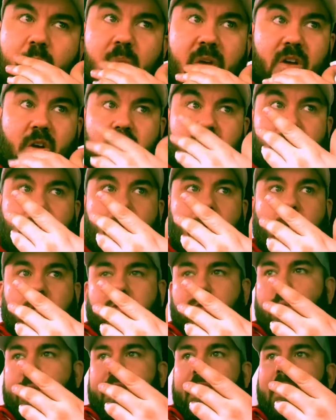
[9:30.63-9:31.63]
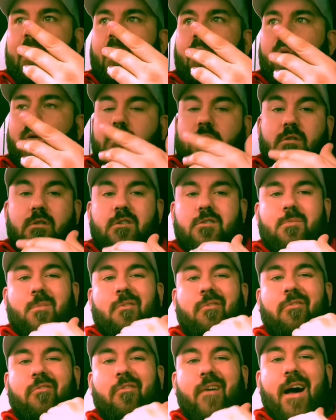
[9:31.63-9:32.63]
Because I can't swing it how I want to because I'm
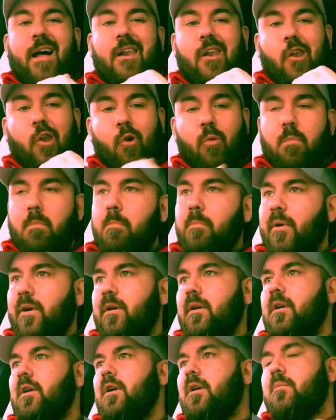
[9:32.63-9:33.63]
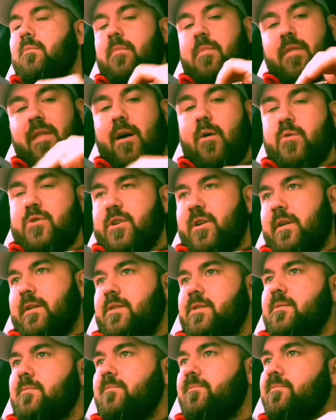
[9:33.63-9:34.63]
a fat lump. But that will
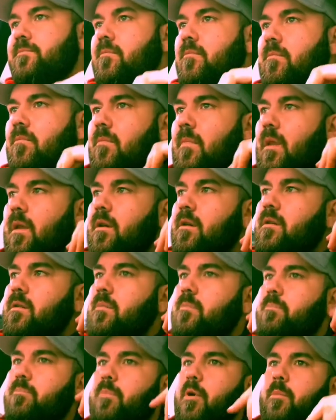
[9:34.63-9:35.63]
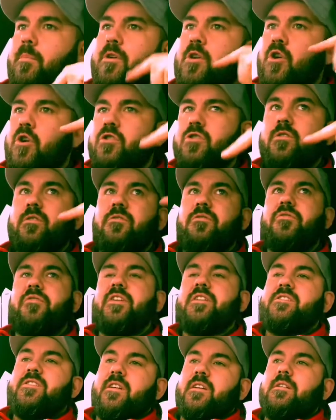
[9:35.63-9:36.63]
change. But because of the
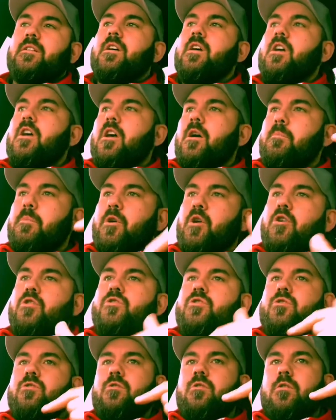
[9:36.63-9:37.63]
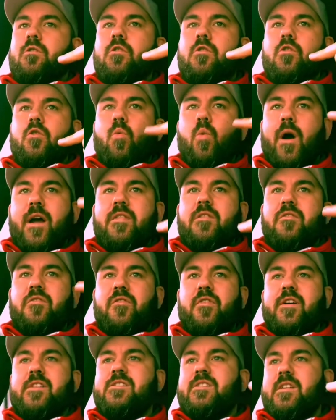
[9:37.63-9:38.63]
fitting, and because the way the
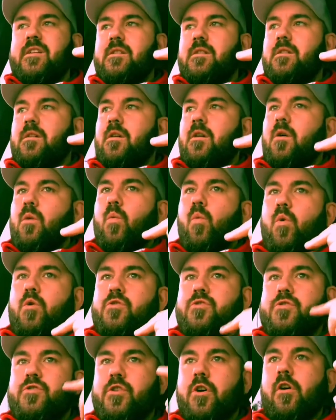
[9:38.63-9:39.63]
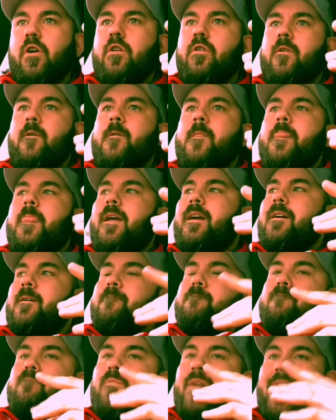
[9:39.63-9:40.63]
fitting was done,
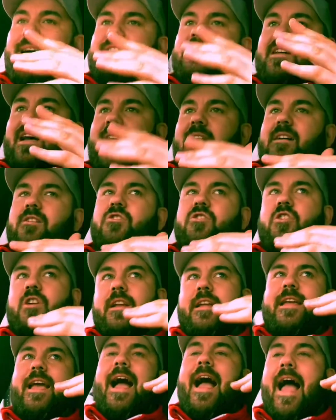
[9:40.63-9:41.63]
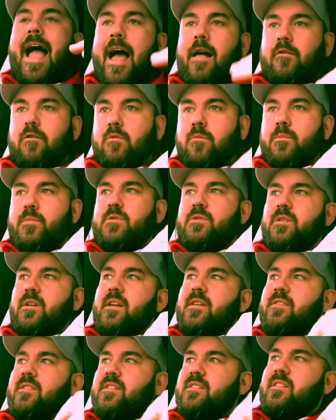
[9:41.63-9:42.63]
that actually helped
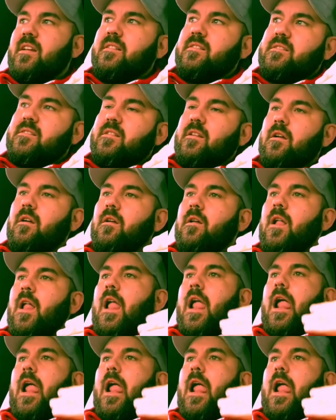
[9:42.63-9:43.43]
in the sense that